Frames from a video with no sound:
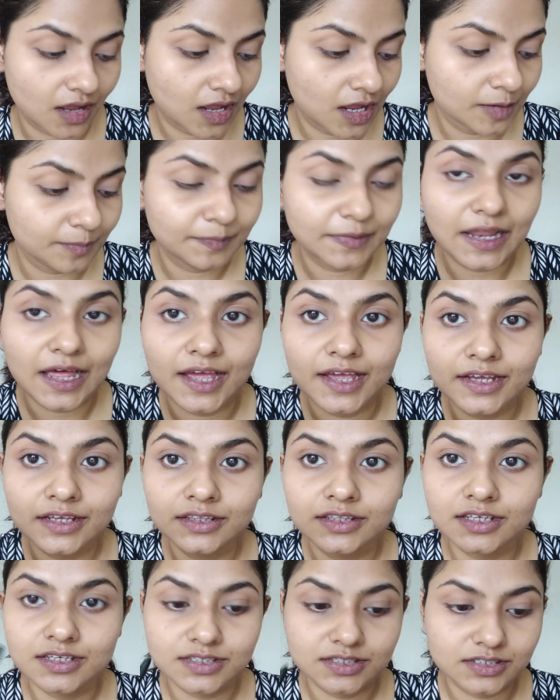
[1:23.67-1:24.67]

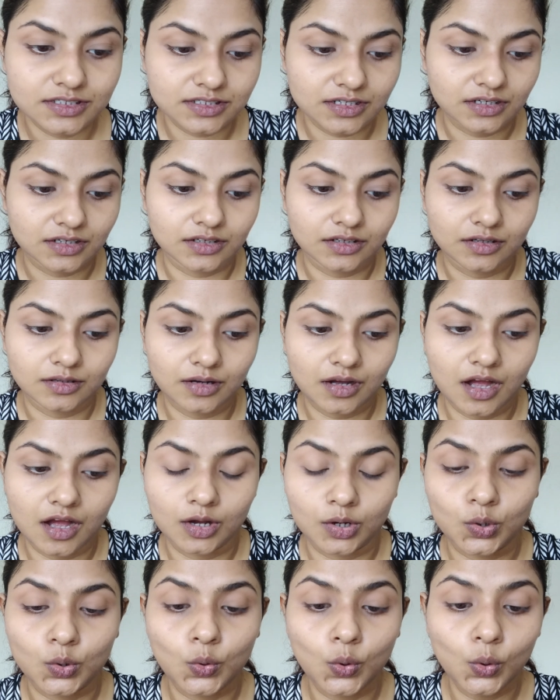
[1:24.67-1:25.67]
applying this a
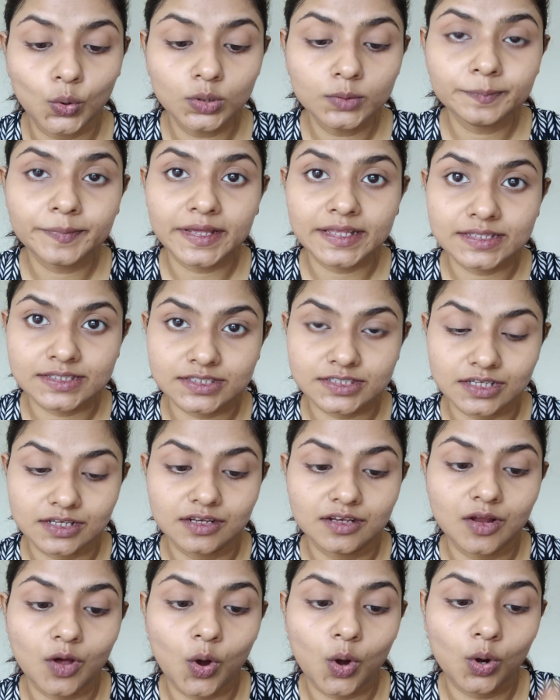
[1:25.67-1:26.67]
kohl
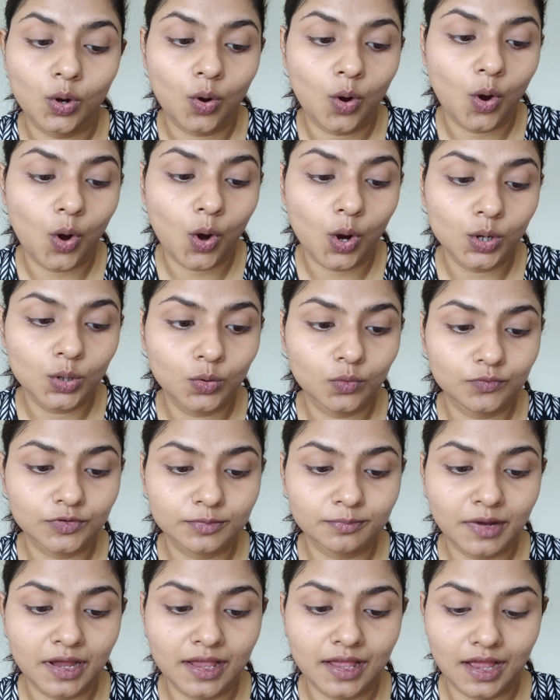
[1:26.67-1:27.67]
pencil all
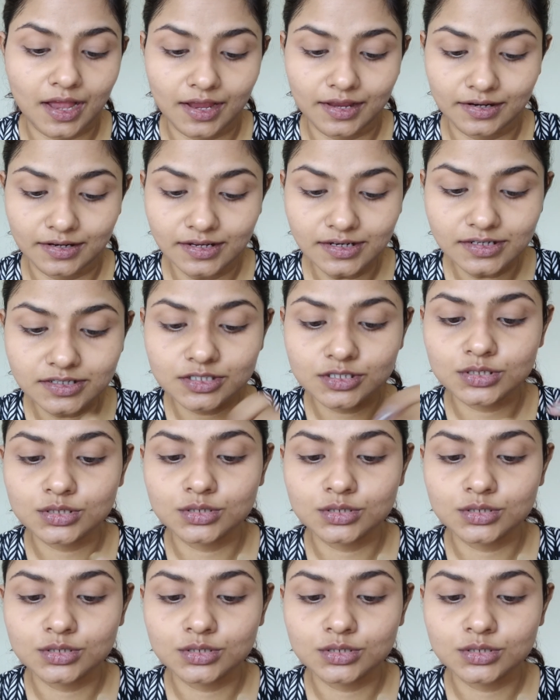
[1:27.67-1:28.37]
over my eyelid.